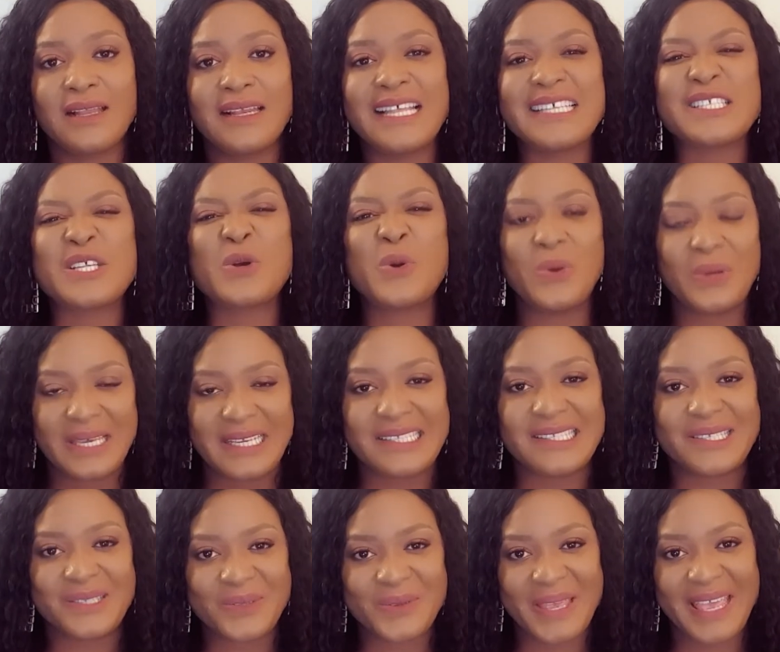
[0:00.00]
Let's cook it
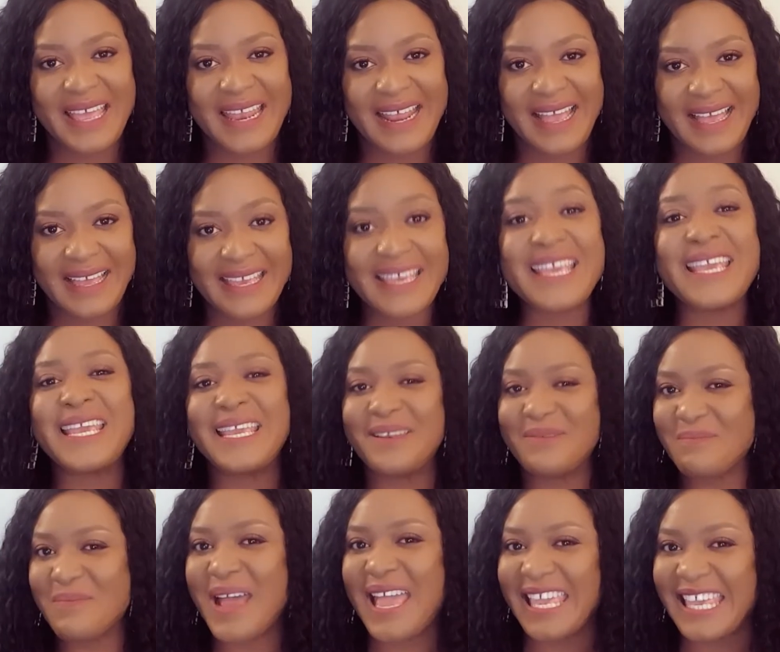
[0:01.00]
together
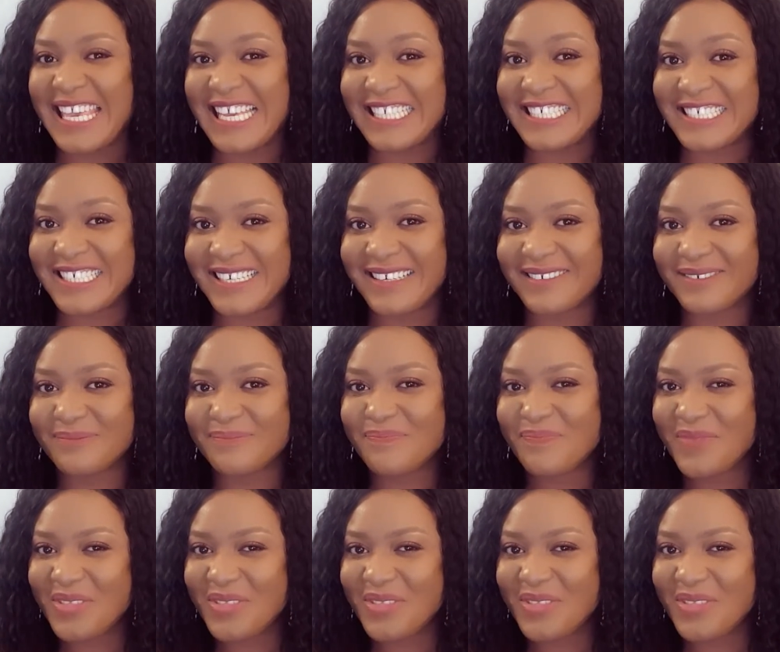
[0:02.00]
in my kitchen.